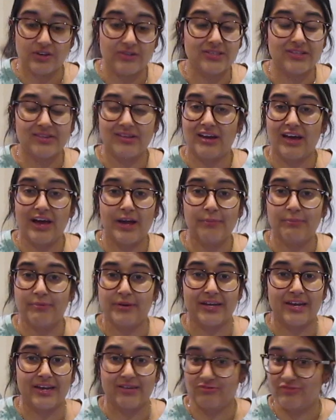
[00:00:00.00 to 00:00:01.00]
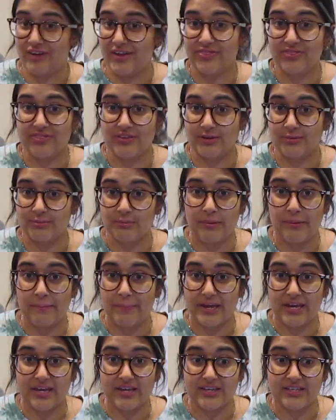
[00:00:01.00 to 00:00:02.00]
to the library and rent them
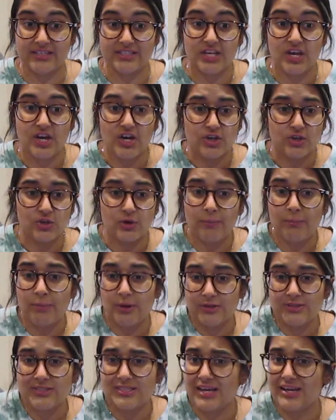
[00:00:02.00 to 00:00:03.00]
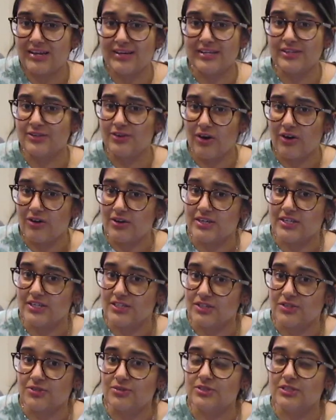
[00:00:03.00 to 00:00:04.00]
because you're most likely not going
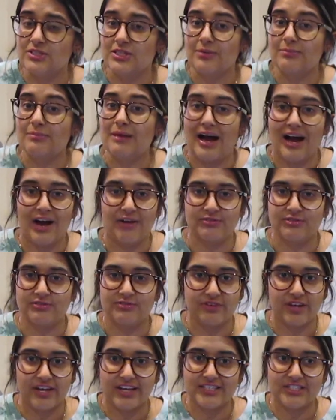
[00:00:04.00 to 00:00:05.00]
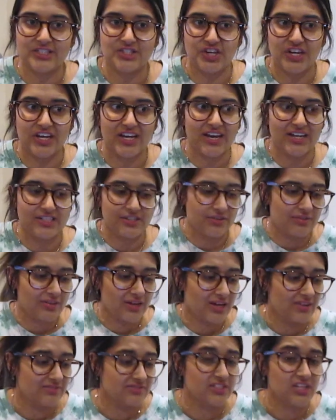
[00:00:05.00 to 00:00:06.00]
to use them after first year. I don't think
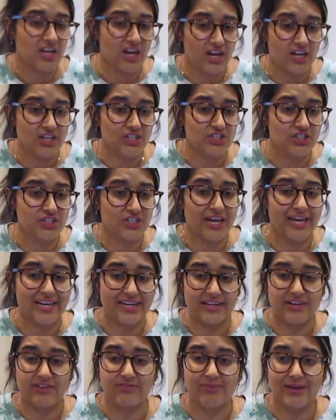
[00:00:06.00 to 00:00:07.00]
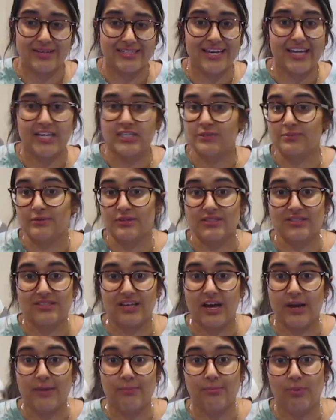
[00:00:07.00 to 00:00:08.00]
I've touched any of my textbooks that
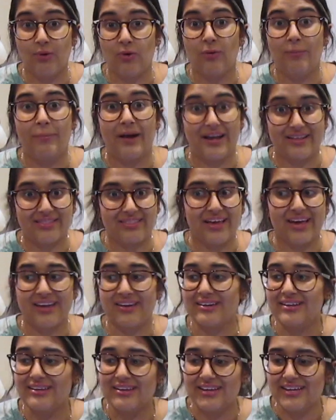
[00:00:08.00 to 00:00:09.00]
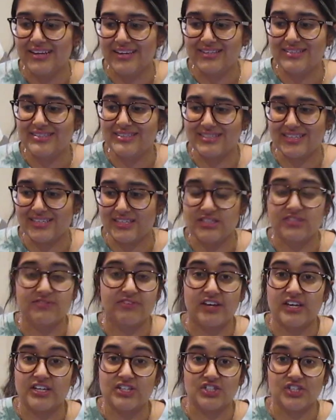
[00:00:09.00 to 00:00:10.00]
I bought back then since
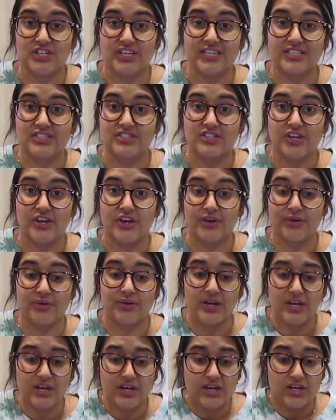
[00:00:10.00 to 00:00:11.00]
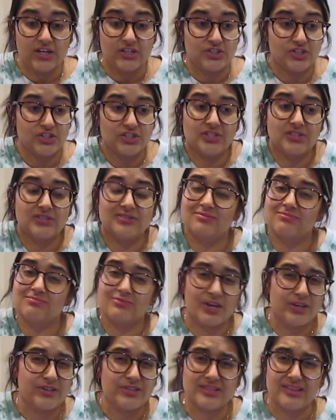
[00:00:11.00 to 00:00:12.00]
first year, so just
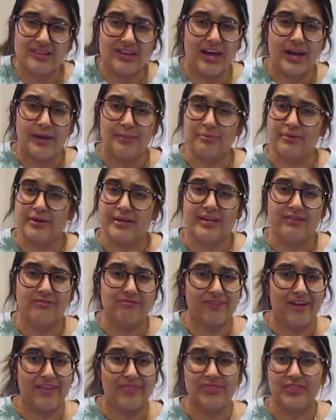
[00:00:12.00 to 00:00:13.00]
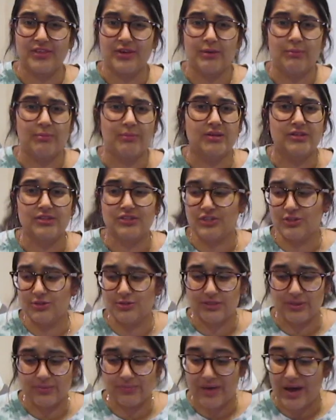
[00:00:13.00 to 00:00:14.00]
go to the library, rent them, use
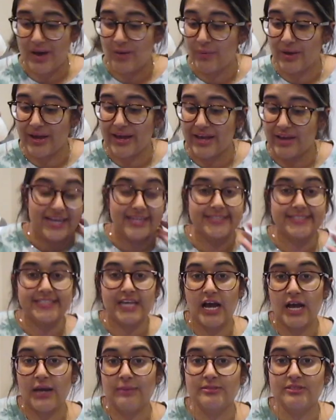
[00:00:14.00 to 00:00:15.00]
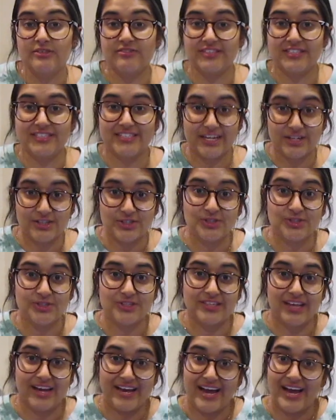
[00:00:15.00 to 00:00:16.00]
them that way. In terms of essentials
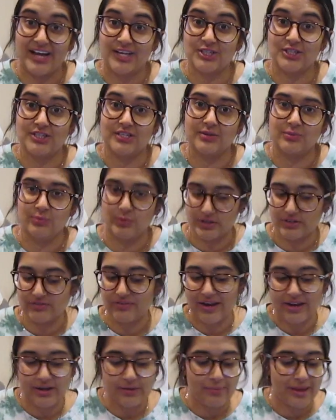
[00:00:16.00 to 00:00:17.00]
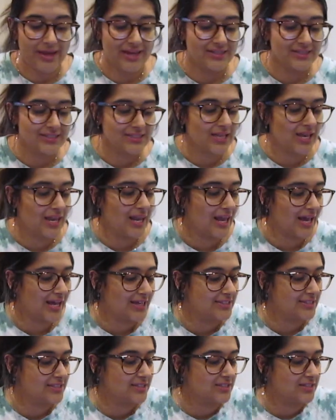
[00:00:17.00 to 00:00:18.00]
that I actually would recommend,
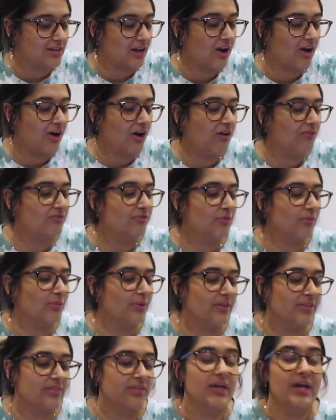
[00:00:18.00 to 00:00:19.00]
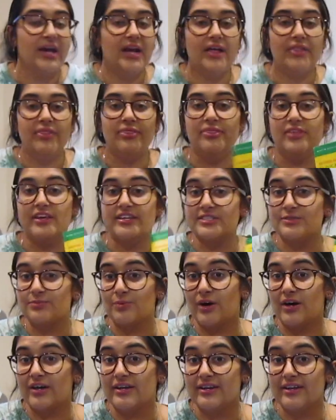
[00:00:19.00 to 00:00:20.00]
let's start off with this
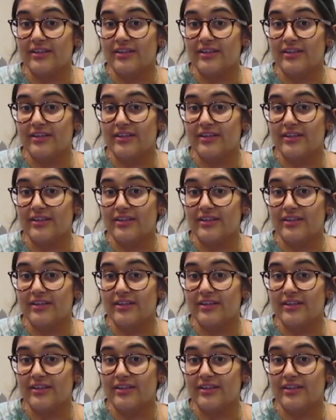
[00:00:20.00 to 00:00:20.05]
one.